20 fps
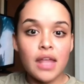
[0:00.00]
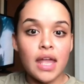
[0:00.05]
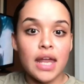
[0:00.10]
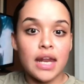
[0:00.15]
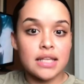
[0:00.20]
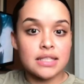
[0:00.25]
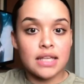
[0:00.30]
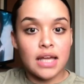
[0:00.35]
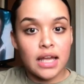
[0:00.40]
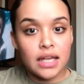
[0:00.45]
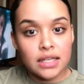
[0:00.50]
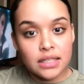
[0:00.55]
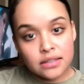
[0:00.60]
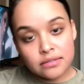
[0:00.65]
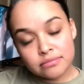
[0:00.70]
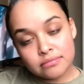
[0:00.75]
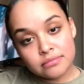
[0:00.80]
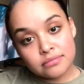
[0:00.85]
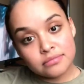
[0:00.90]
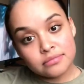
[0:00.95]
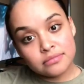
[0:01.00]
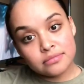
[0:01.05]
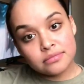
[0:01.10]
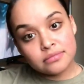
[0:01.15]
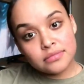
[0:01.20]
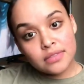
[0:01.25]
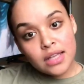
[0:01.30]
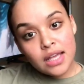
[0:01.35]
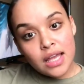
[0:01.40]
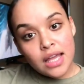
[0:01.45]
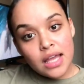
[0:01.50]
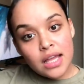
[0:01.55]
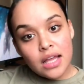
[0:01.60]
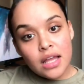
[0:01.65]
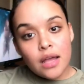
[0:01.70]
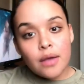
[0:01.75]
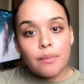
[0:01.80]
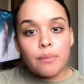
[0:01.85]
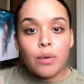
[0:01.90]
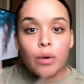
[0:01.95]
And it's like,
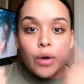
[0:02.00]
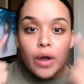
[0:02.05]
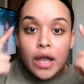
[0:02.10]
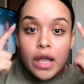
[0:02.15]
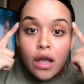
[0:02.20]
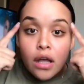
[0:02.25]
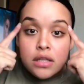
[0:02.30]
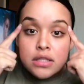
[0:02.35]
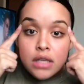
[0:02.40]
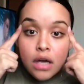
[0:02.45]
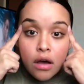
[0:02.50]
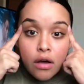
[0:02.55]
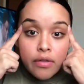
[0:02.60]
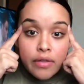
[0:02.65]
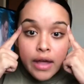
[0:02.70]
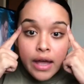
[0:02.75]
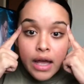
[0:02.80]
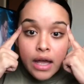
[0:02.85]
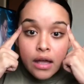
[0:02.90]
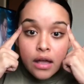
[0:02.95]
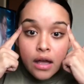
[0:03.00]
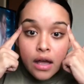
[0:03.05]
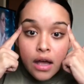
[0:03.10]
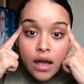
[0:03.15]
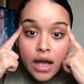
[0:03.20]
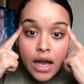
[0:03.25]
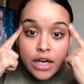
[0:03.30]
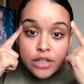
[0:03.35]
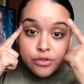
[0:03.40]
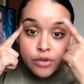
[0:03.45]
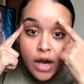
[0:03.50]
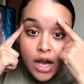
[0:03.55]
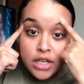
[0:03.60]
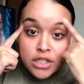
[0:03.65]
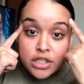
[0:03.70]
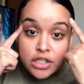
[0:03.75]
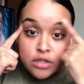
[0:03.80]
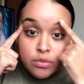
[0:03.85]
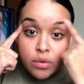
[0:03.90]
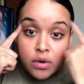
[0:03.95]
bro, can y'all tell that I
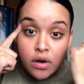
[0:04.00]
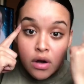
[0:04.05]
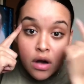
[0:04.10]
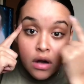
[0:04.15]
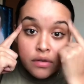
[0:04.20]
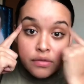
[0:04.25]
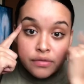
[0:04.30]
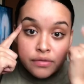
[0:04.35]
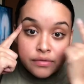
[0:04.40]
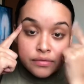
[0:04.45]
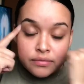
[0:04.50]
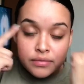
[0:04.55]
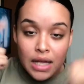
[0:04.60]
scratched this one off?